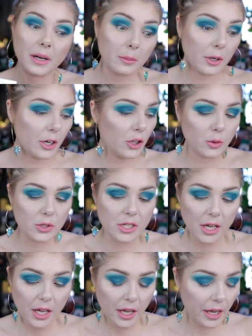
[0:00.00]
But I'm gonna
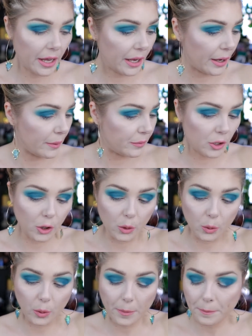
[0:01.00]
use um, the
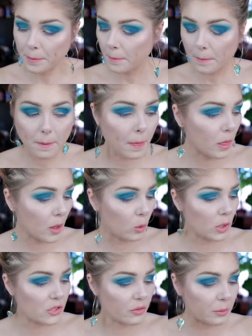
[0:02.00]
new mm,
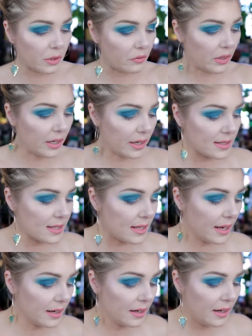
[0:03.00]
ones from Devinah
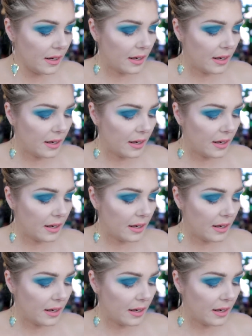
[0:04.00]
instead.